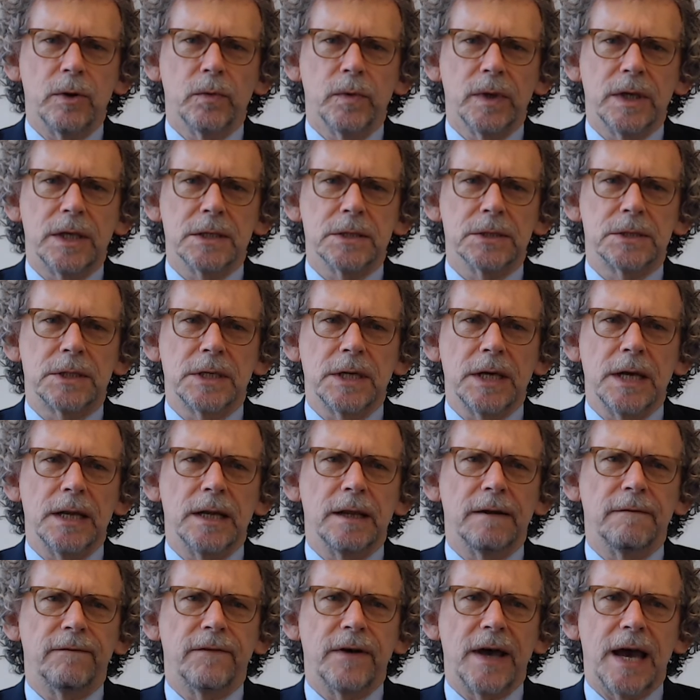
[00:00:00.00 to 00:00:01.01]
We can see it,
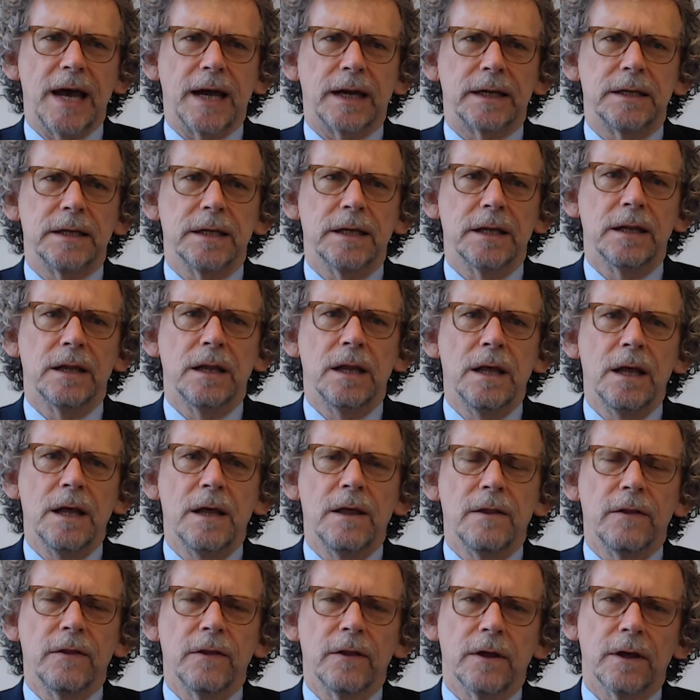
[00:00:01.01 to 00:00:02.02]
in fact, in
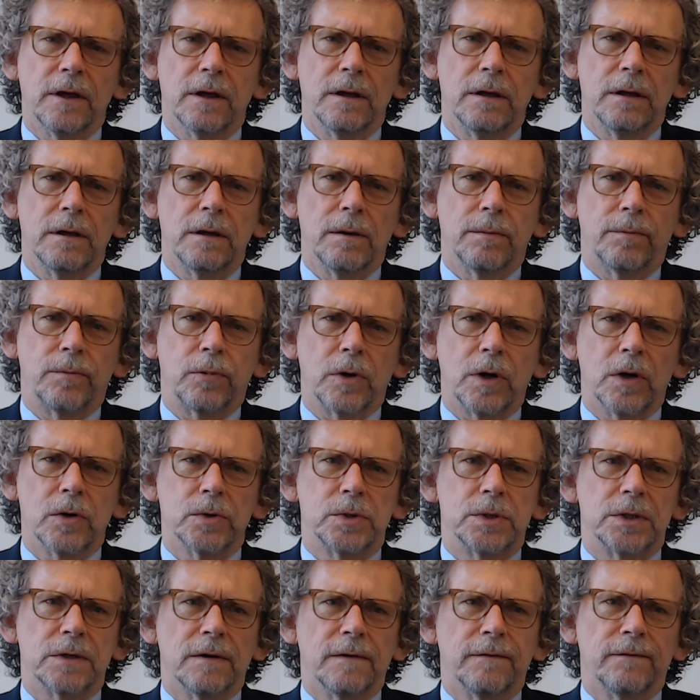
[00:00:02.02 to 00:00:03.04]
the
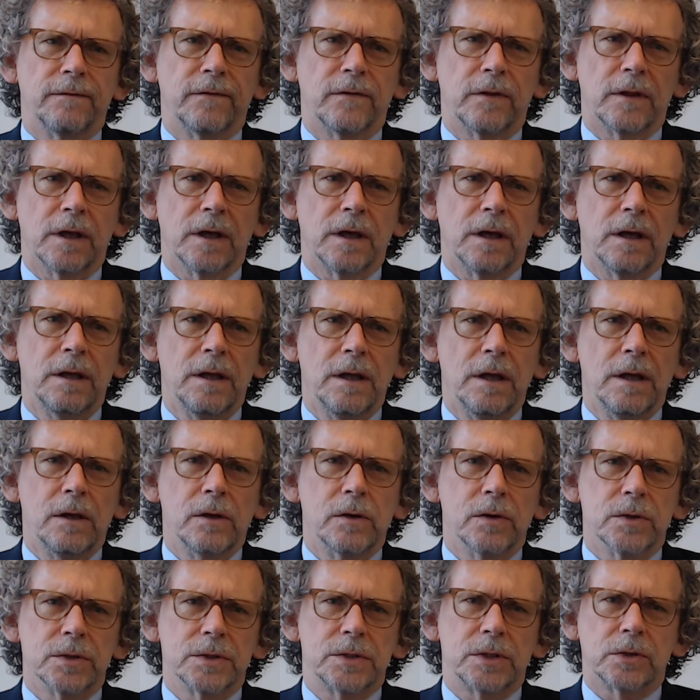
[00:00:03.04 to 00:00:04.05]
approach of the
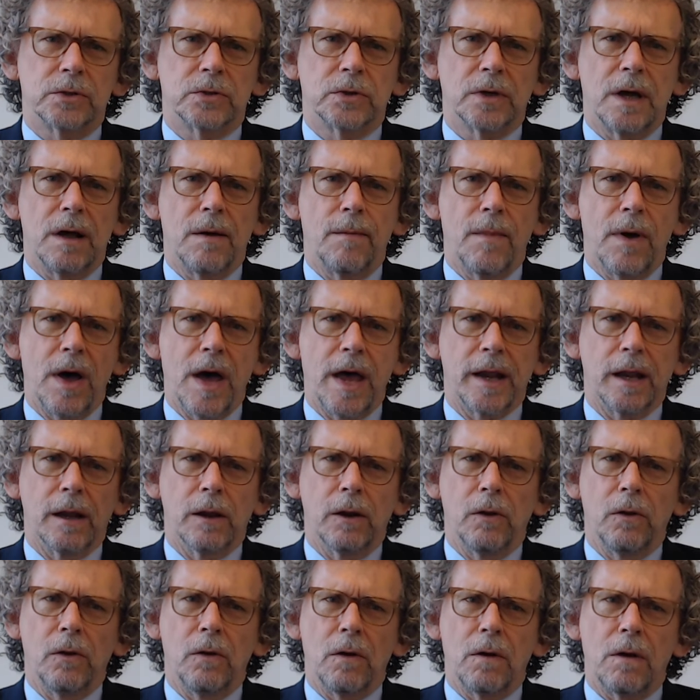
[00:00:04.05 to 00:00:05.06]
UNCITRAL model
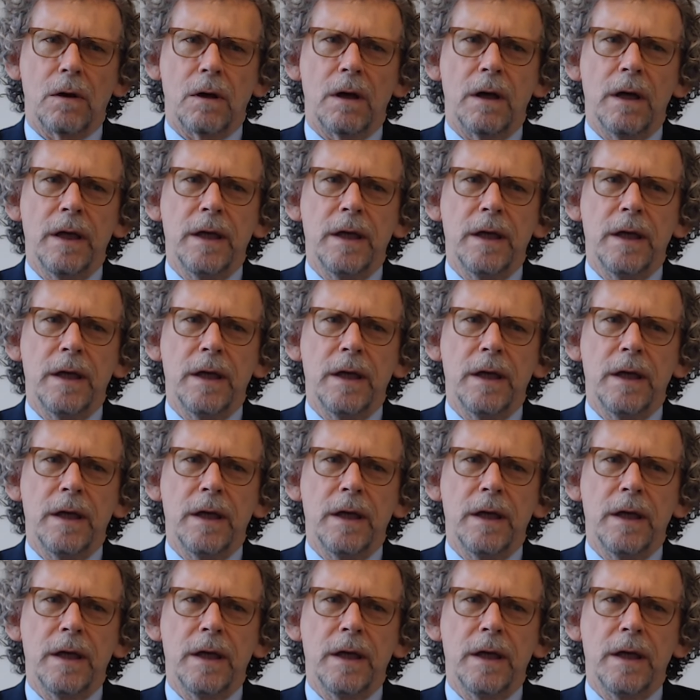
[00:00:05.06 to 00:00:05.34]
law